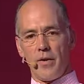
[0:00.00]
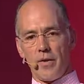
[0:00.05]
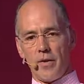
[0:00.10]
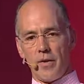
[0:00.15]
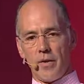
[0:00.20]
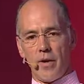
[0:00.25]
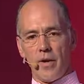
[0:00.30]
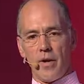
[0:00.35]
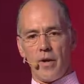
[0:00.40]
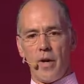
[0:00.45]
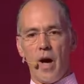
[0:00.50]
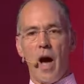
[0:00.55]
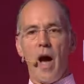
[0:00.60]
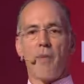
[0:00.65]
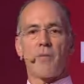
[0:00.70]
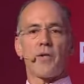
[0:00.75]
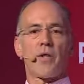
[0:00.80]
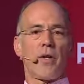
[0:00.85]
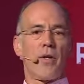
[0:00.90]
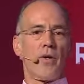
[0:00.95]
the
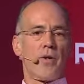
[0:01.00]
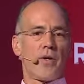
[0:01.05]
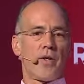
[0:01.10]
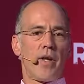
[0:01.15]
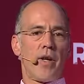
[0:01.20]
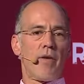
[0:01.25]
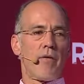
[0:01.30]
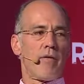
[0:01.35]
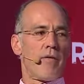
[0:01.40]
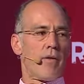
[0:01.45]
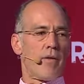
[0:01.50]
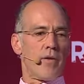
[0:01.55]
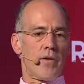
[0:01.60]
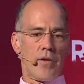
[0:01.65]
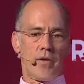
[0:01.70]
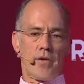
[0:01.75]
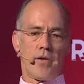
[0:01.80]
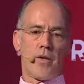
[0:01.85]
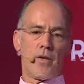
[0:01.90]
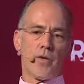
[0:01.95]
obstacles they've
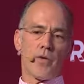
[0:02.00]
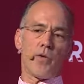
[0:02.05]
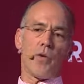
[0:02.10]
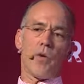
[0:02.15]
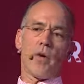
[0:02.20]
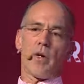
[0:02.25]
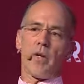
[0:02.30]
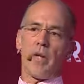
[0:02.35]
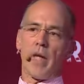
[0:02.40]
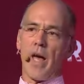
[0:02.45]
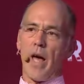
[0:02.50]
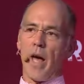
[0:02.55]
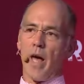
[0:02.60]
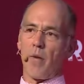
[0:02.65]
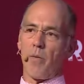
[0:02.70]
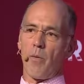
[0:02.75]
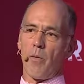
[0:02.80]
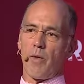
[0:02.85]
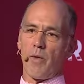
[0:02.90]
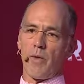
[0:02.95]
historically
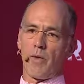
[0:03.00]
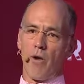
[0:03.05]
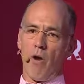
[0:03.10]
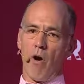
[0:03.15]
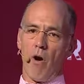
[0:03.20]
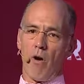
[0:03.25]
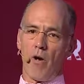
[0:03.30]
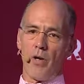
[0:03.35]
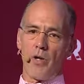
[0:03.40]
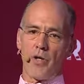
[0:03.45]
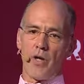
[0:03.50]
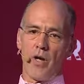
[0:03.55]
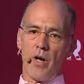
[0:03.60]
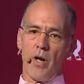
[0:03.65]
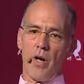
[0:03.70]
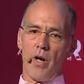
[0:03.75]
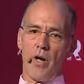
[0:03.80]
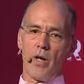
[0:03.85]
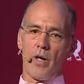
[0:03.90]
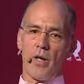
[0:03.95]
had with large,
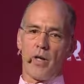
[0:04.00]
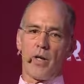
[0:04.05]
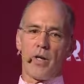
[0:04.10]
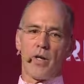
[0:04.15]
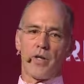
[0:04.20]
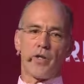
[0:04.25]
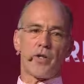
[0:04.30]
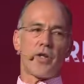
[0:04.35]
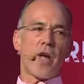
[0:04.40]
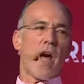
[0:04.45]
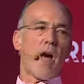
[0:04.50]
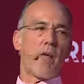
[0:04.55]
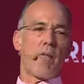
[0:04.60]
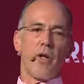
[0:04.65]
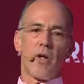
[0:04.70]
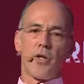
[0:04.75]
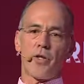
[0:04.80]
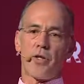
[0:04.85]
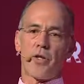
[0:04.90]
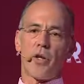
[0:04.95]

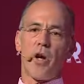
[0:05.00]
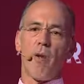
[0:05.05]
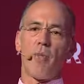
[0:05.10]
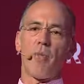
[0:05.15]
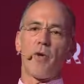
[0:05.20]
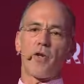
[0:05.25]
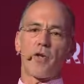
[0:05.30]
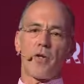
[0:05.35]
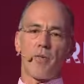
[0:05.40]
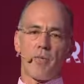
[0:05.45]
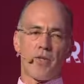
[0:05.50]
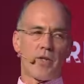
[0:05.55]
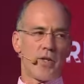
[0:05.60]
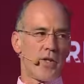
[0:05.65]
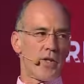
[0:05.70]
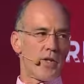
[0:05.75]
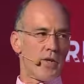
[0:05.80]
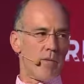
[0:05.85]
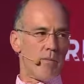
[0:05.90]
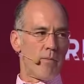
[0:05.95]
established, cumbersome
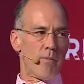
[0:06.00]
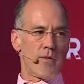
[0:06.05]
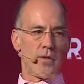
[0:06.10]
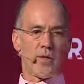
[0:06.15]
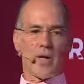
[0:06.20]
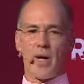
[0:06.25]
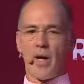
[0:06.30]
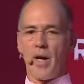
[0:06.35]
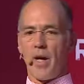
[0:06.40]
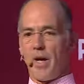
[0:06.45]
systems.